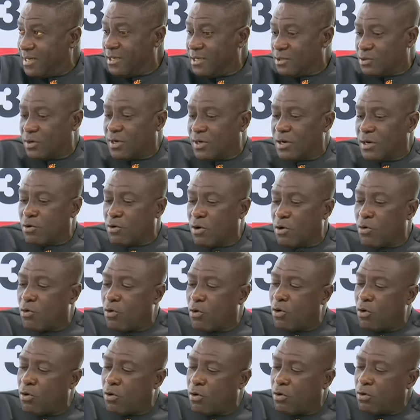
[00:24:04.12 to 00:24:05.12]
So they don't
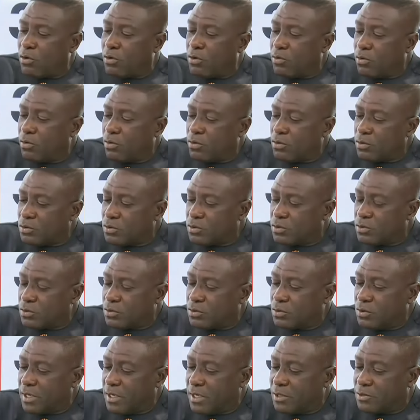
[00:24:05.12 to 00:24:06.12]
go
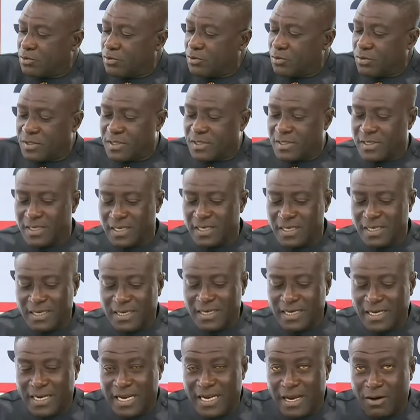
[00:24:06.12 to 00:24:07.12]
to the truth,
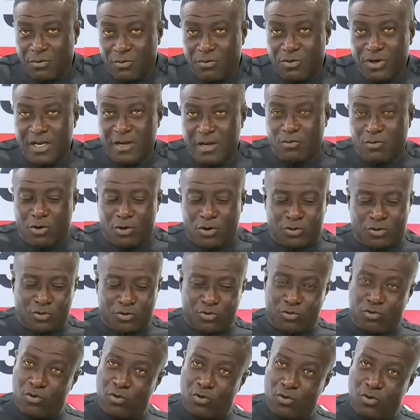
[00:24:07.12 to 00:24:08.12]
neither would they want to
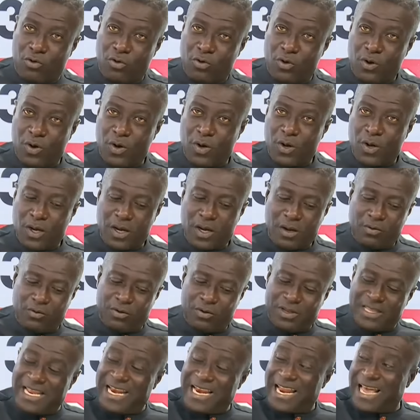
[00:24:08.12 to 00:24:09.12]
go
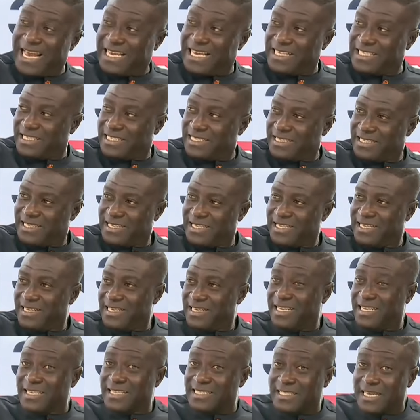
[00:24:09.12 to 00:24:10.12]
with the lies.
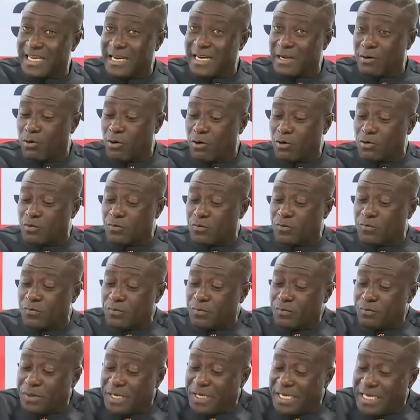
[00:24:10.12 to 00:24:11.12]
They say they want to
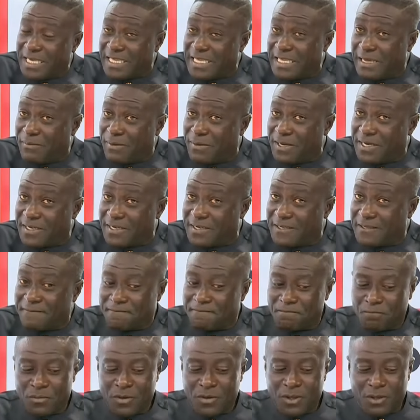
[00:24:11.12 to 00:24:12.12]
be in the middle.
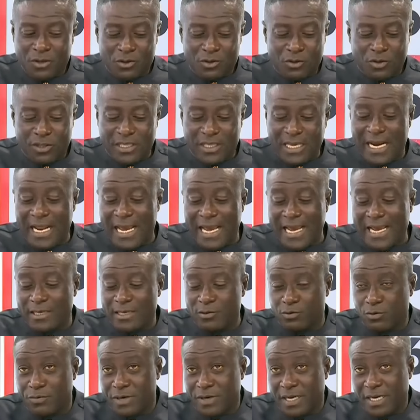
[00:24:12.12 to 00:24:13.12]
So the liars
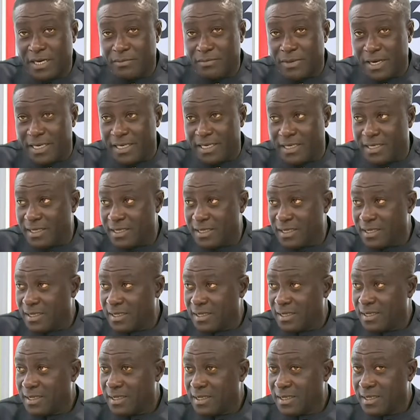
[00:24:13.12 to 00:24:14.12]
will bring money.
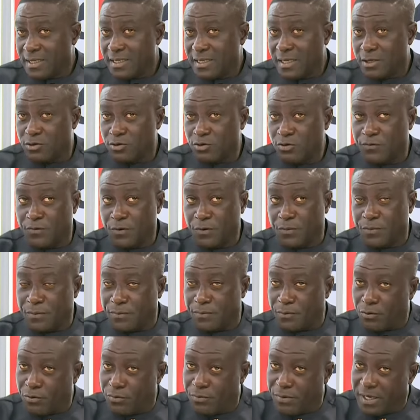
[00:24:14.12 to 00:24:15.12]
The truthful
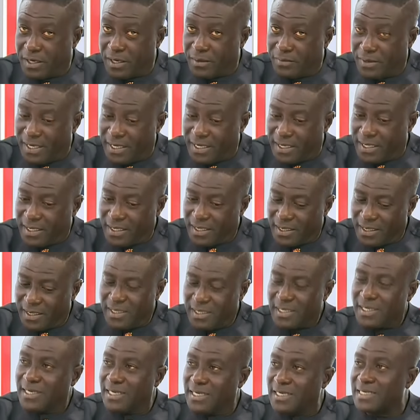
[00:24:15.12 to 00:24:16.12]
people will bring money.
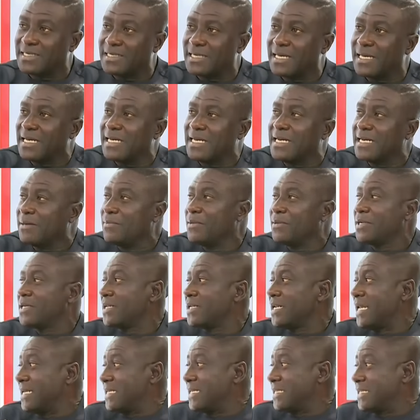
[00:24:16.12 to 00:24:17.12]
They stay in the
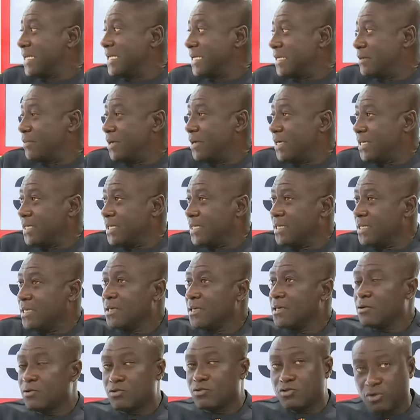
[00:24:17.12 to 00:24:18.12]
middle and take money.
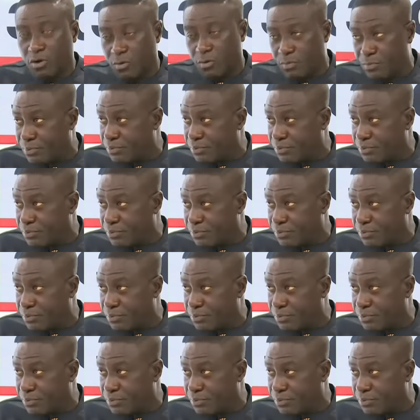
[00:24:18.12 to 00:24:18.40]
Chop.